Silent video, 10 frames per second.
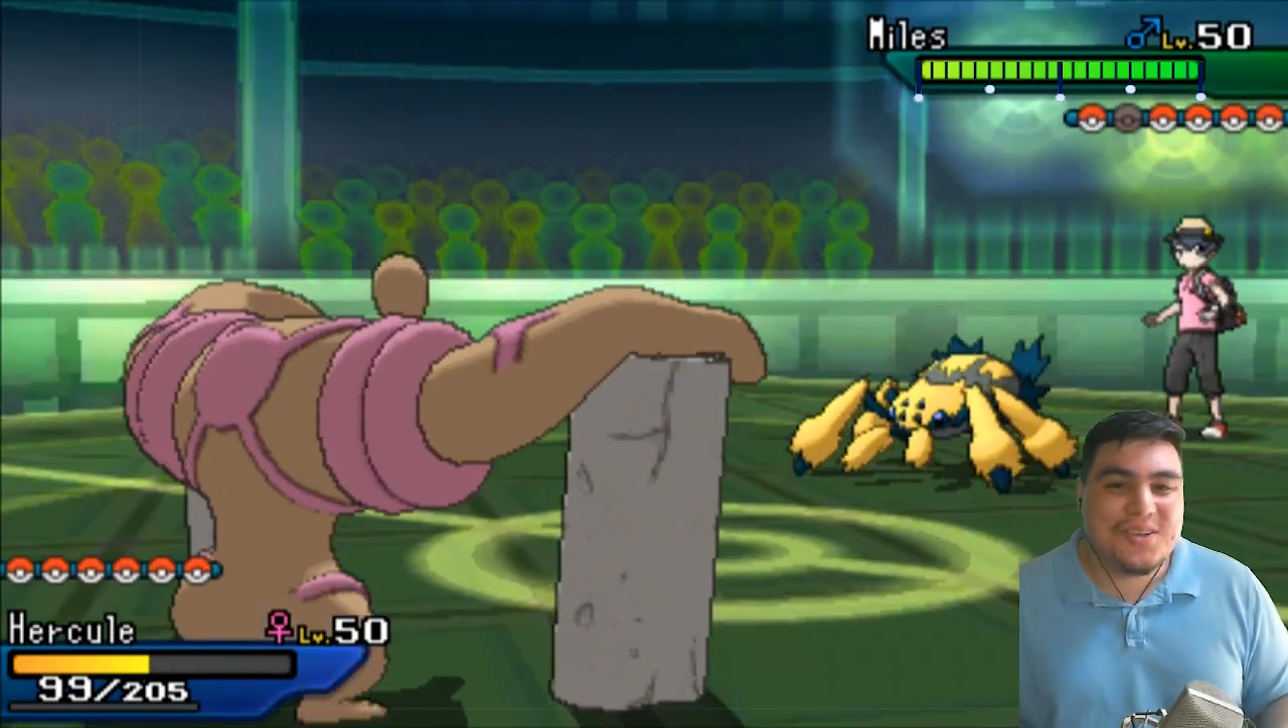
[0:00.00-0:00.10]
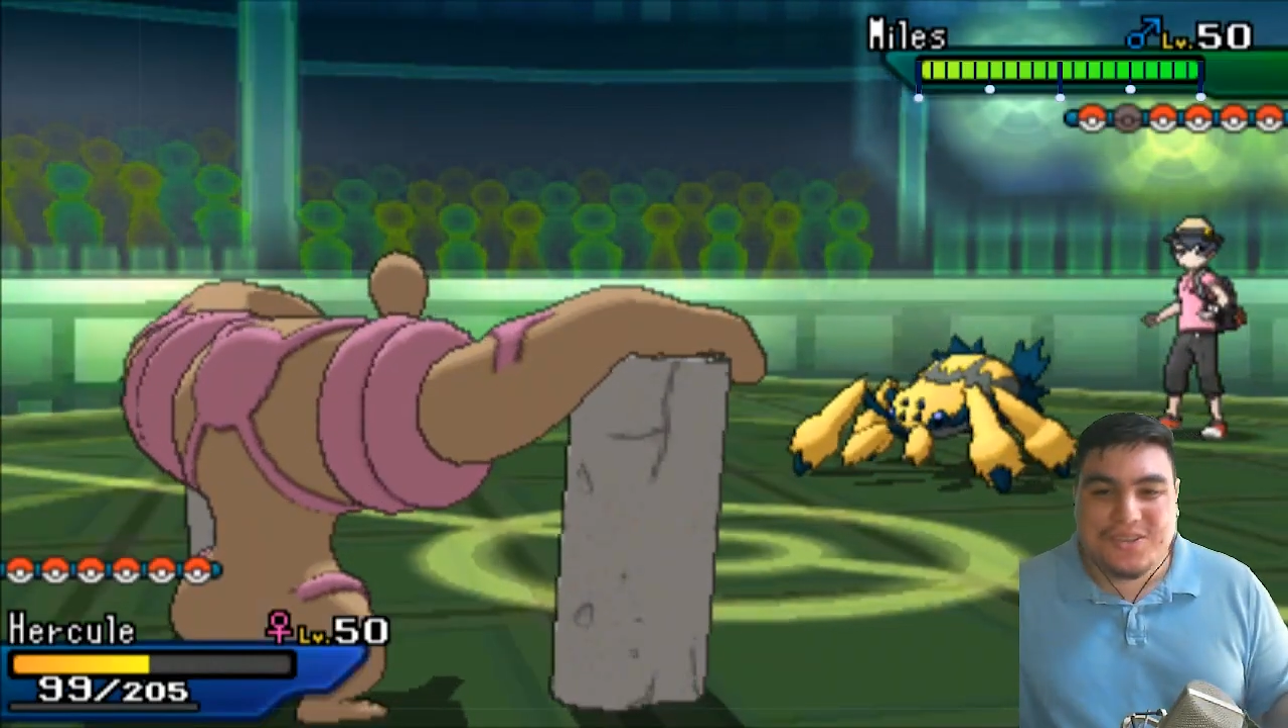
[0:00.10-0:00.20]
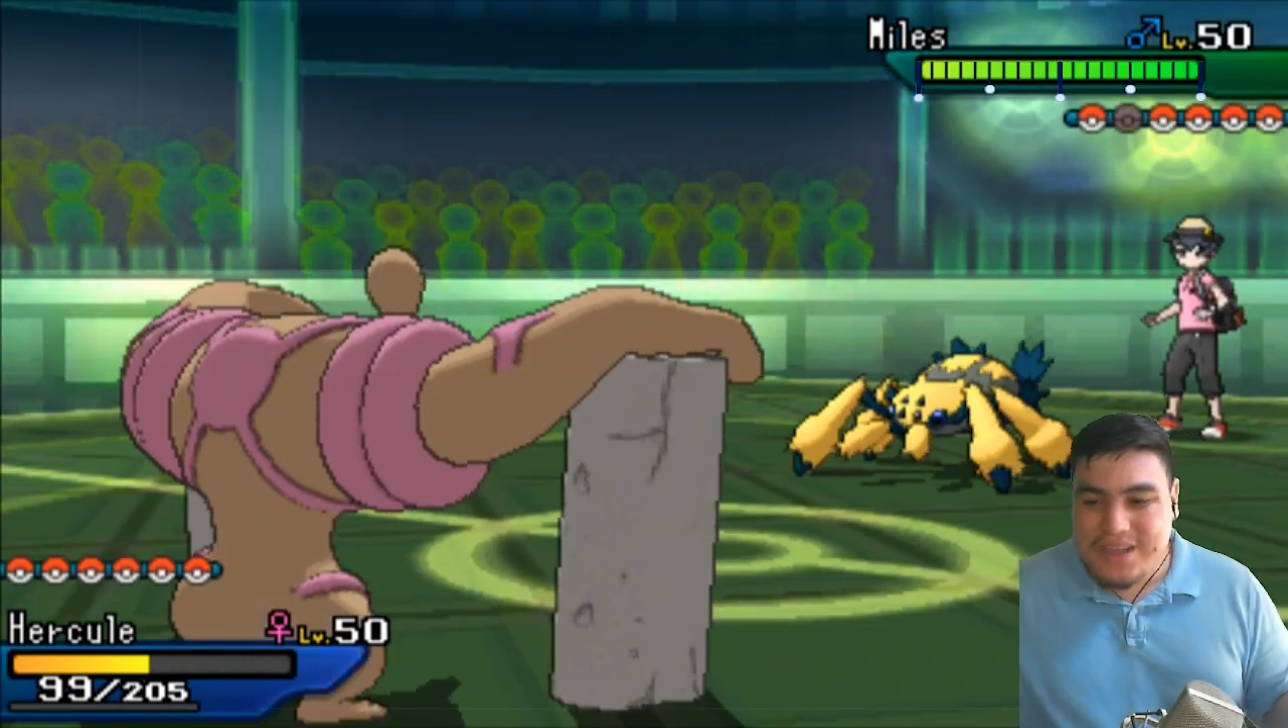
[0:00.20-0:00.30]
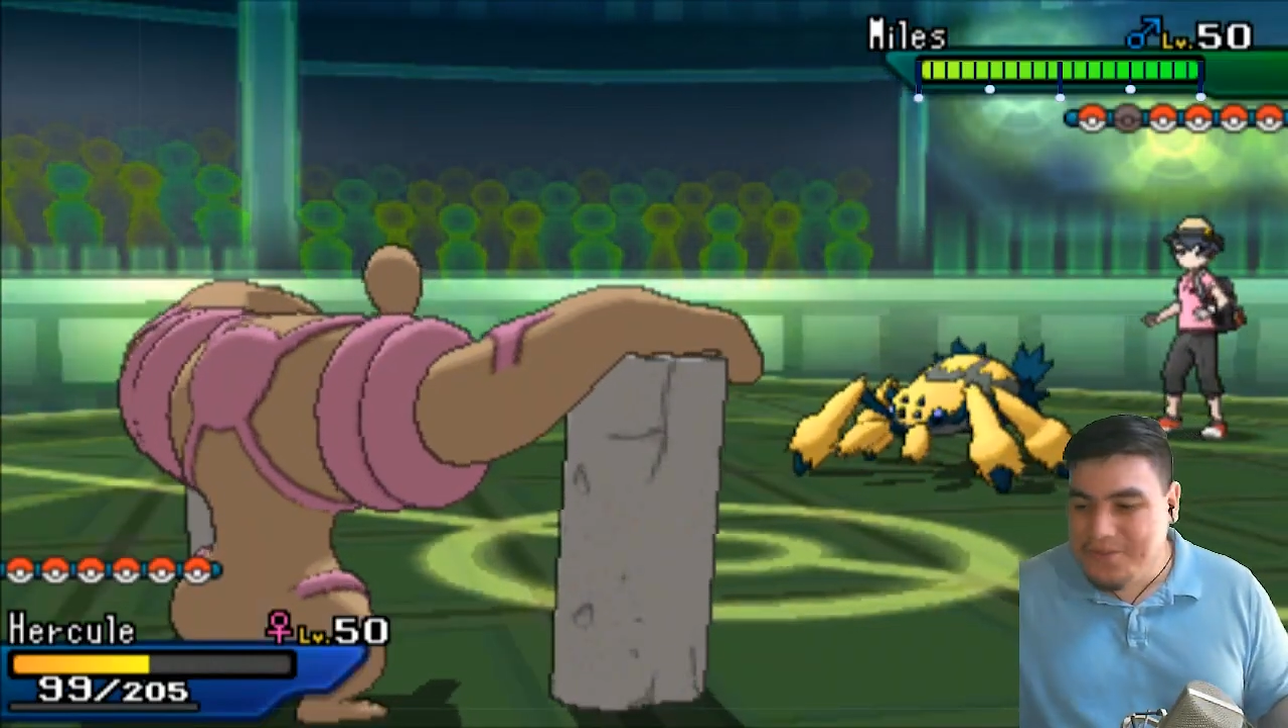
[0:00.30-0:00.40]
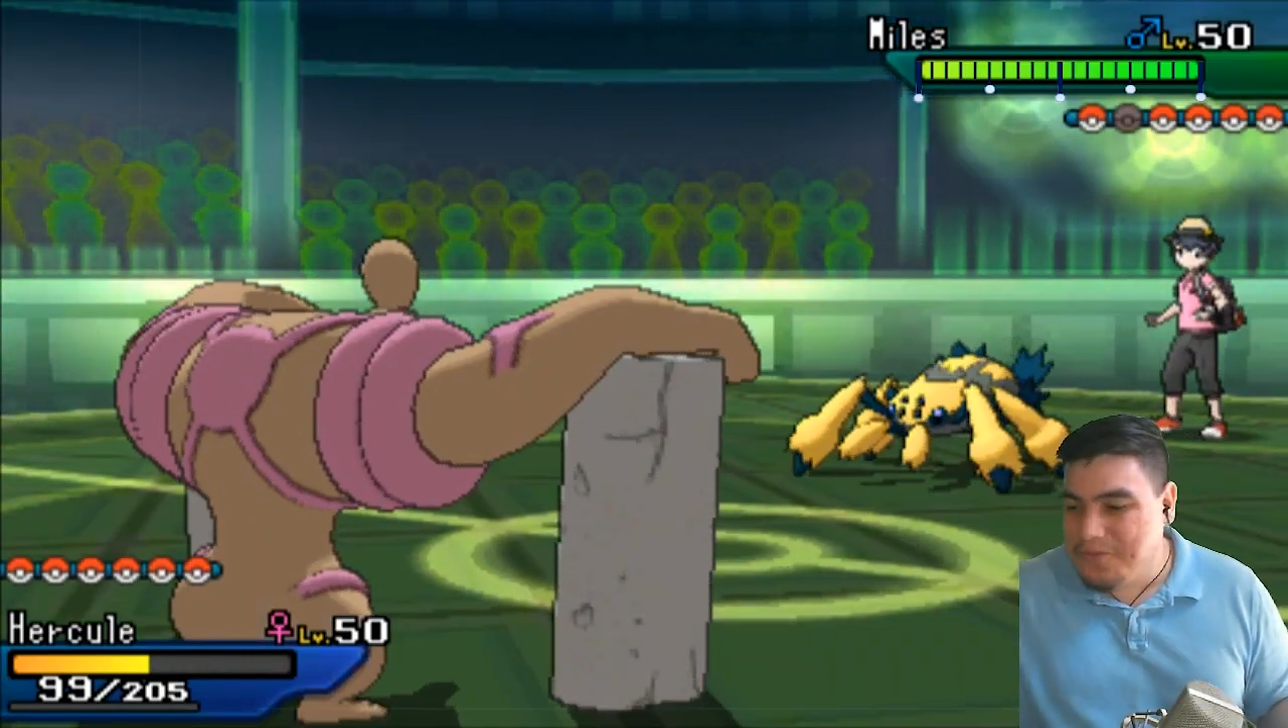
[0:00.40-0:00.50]
So
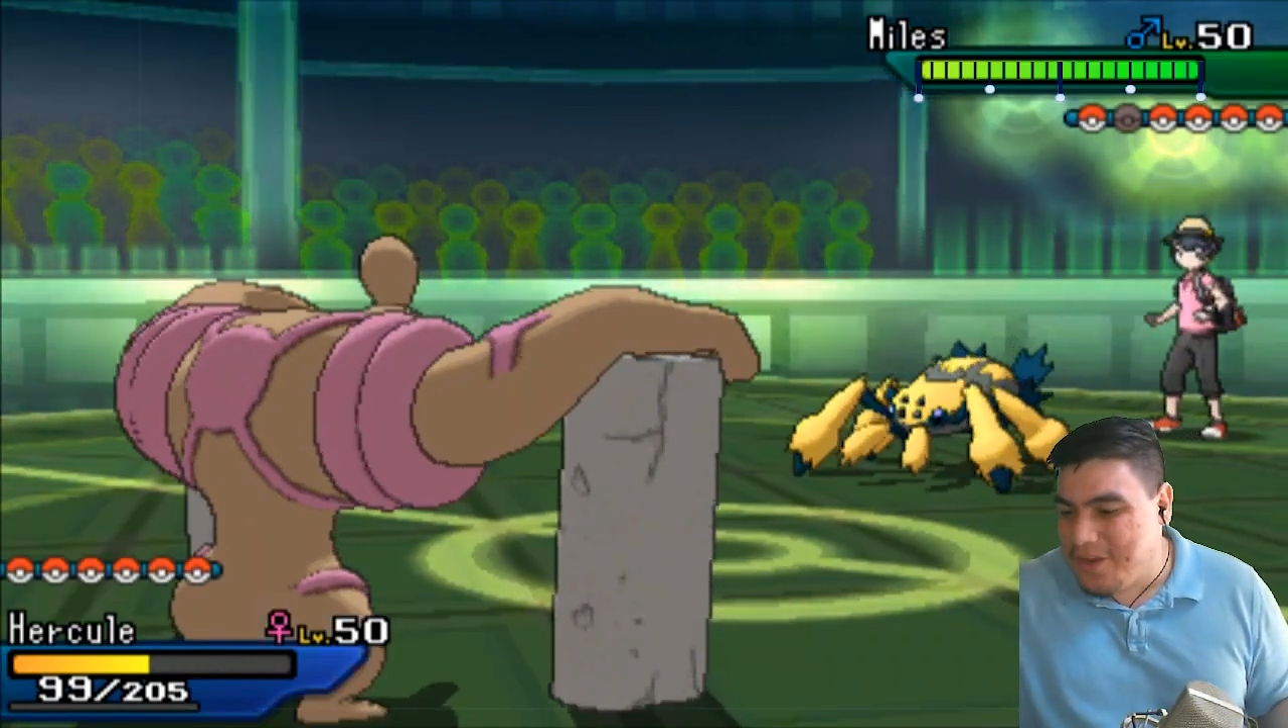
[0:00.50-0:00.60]
even